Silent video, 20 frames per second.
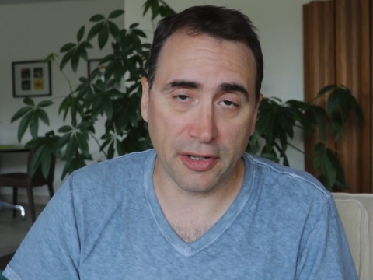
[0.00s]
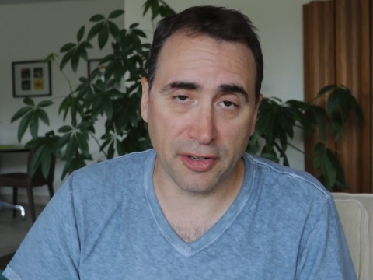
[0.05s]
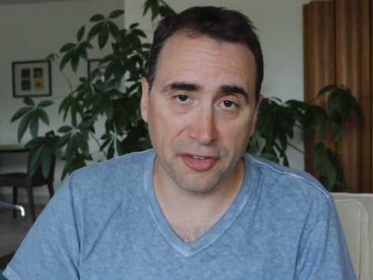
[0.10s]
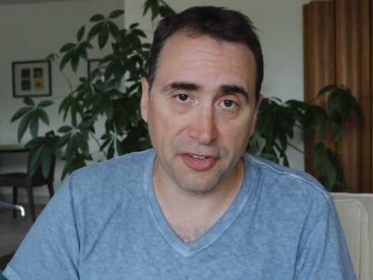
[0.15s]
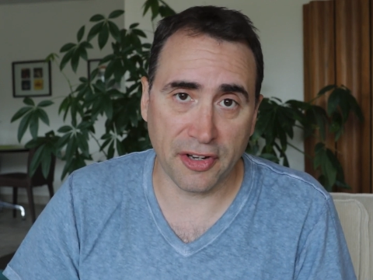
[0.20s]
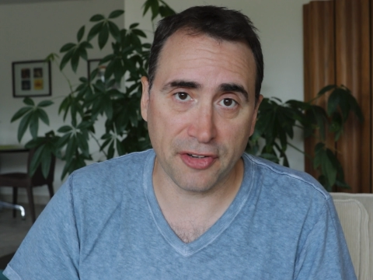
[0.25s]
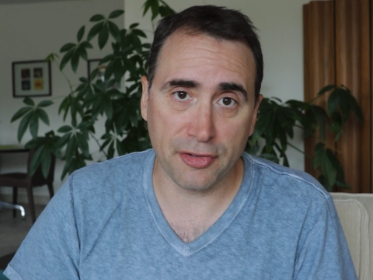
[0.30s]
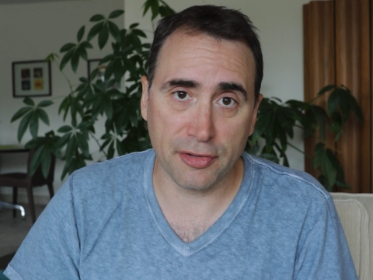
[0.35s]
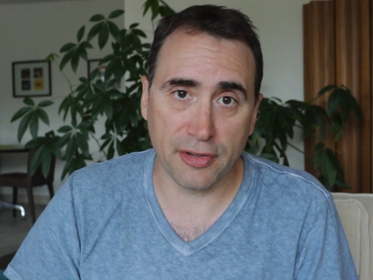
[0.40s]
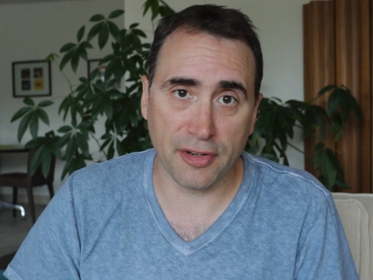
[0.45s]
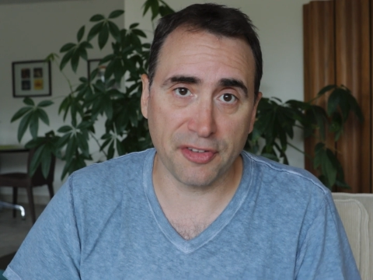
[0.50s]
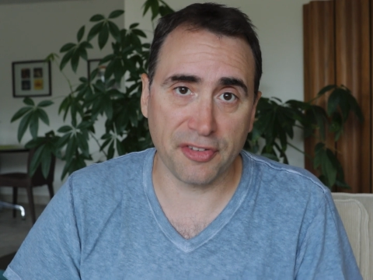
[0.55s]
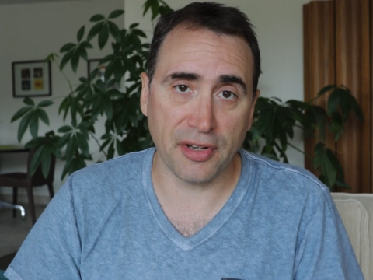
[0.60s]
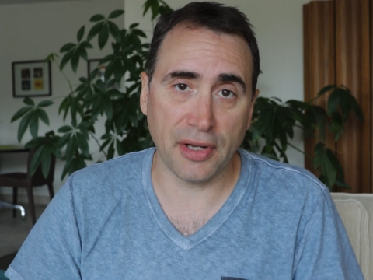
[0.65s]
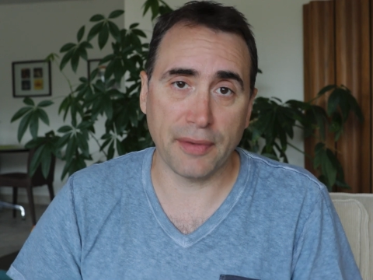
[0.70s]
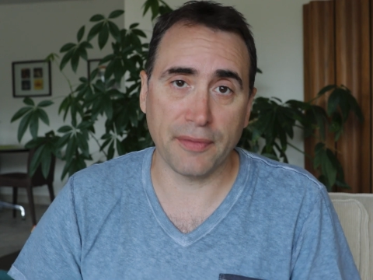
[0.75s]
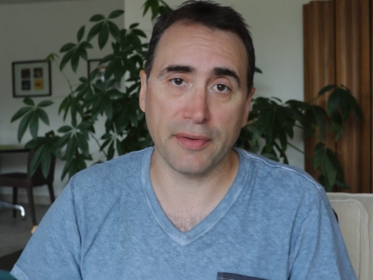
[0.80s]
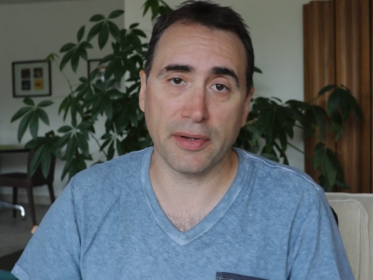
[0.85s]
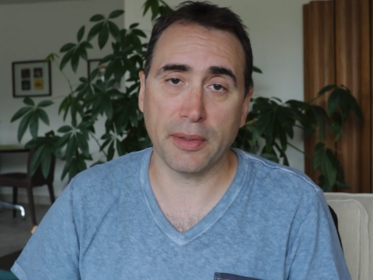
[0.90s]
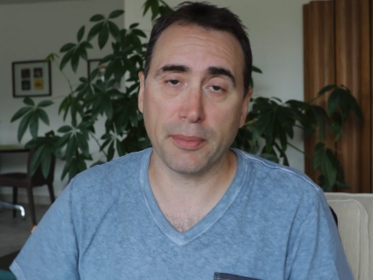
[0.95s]
essentially the
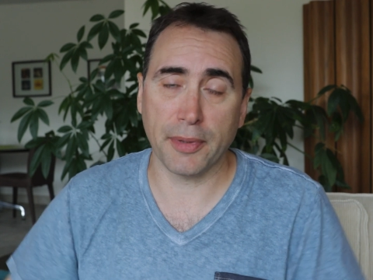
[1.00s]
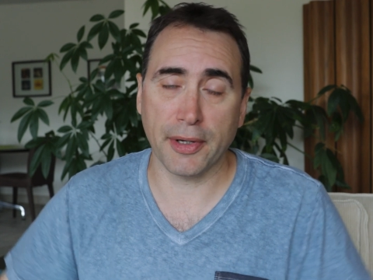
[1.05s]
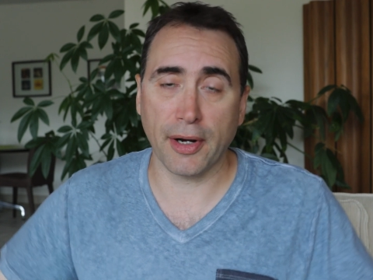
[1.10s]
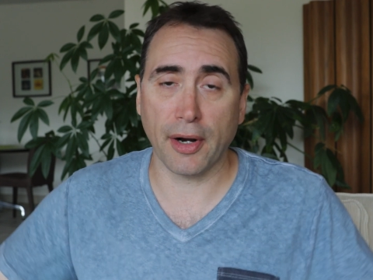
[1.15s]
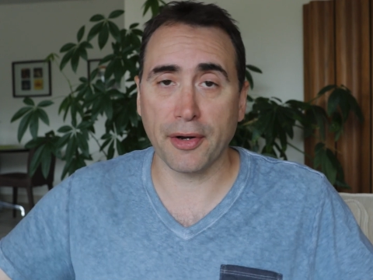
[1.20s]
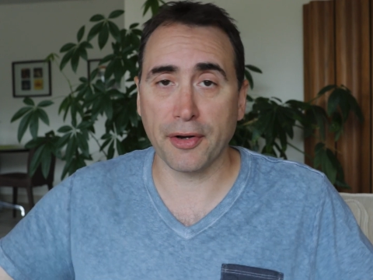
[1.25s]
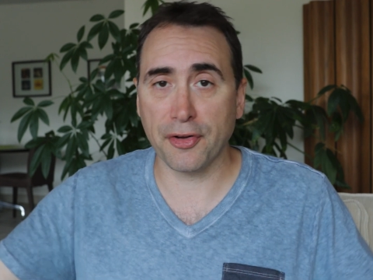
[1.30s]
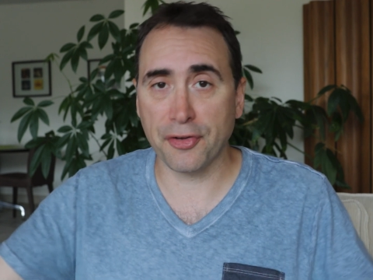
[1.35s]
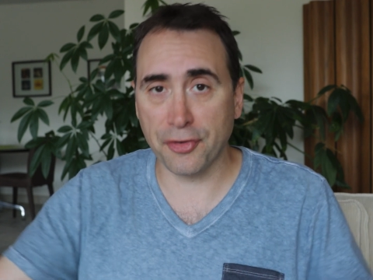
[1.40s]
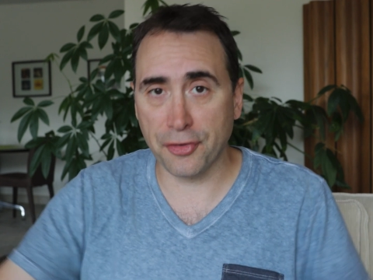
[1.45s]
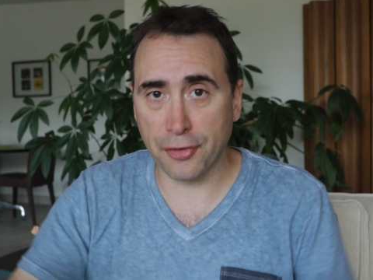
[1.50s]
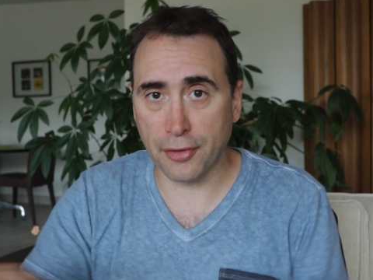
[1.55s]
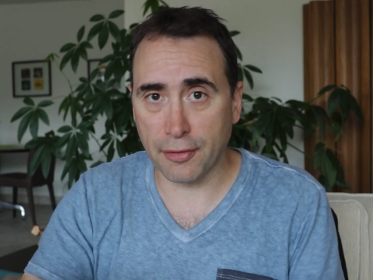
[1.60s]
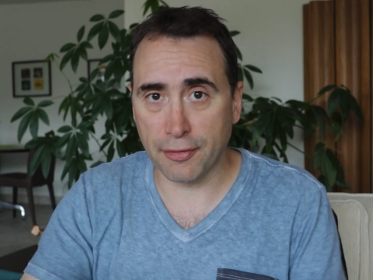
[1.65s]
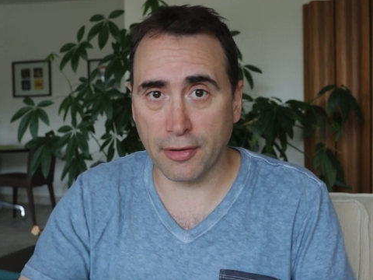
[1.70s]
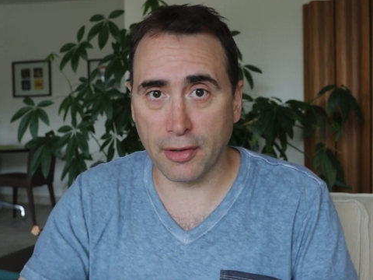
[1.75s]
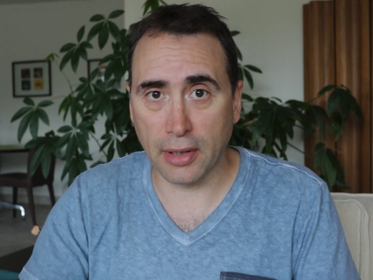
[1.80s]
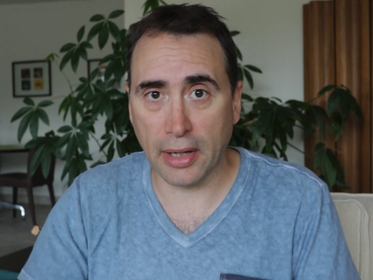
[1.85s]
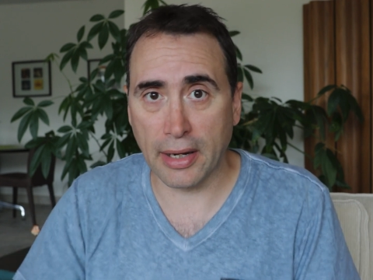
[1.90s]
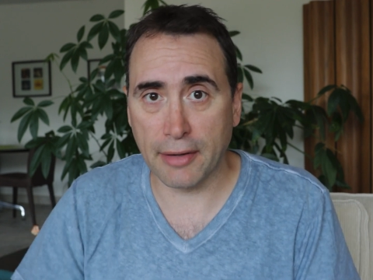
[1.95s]
same thing, but on a
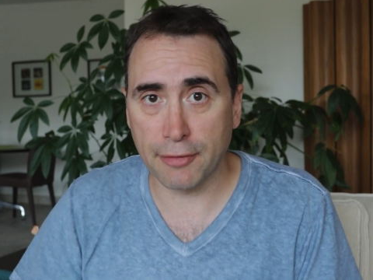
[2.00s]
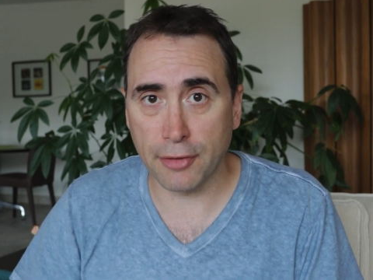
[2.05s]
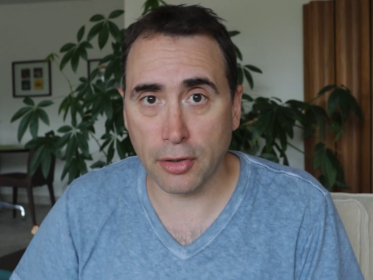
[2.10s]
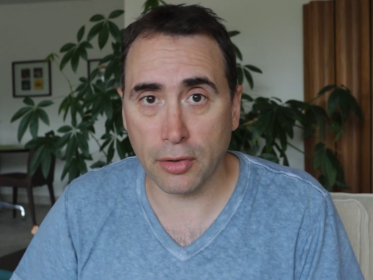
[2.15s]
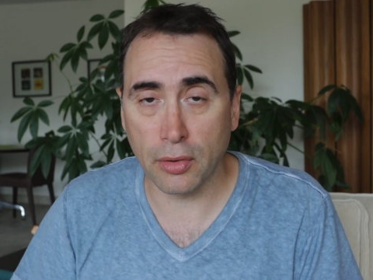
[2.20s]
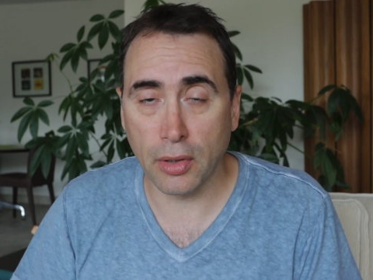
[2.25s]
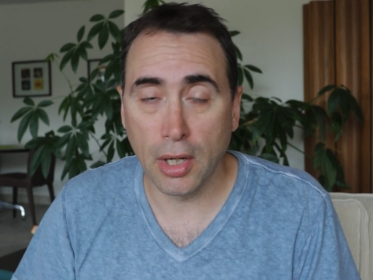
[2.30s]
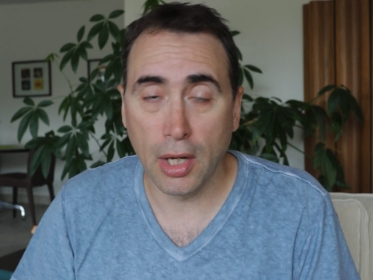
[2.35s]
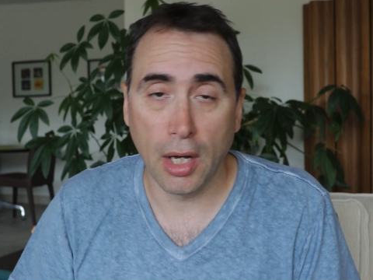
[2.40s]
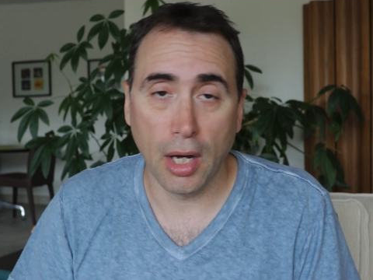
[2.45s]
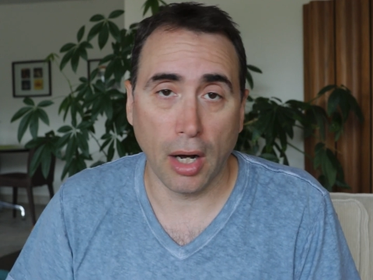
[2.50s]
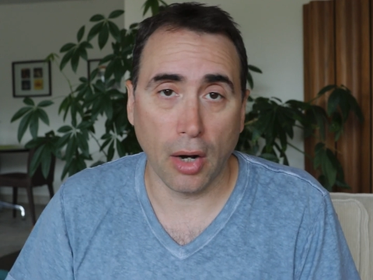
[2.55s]
server level